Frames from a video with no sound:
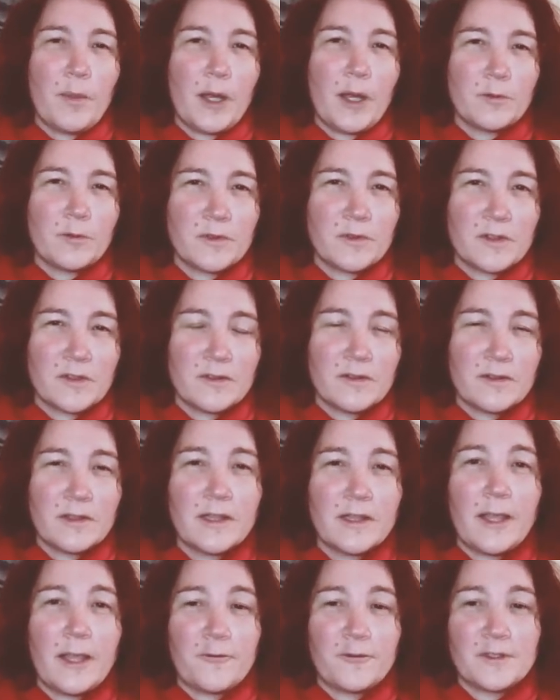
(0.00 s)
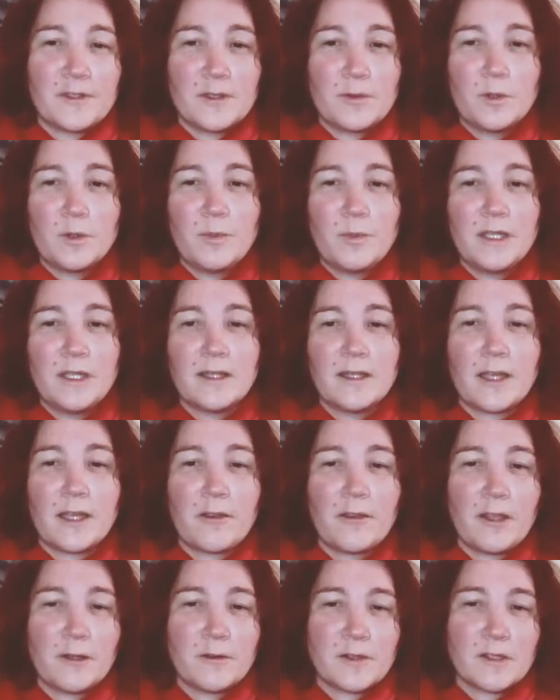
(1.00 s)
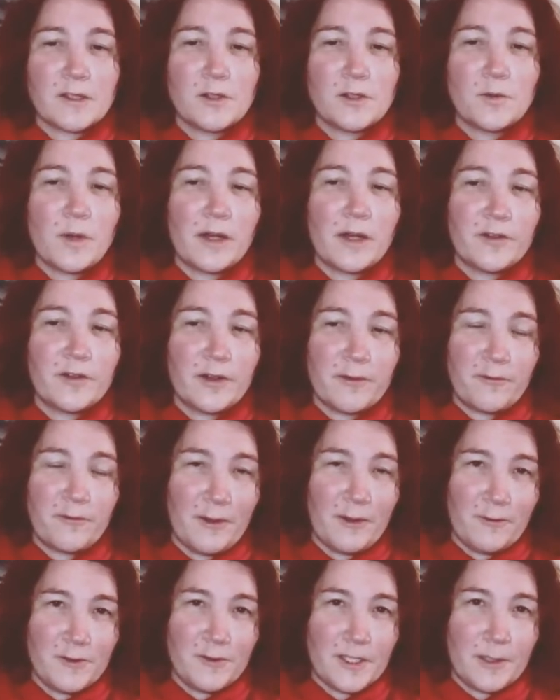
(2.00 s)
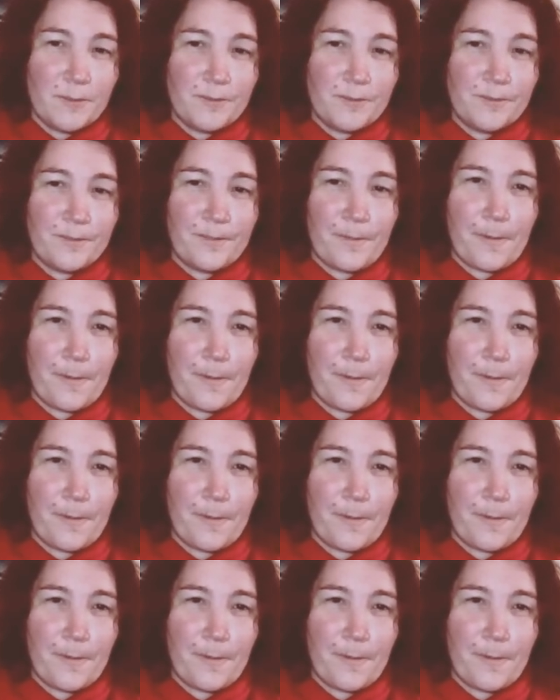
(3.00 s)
amount left would be 9,250.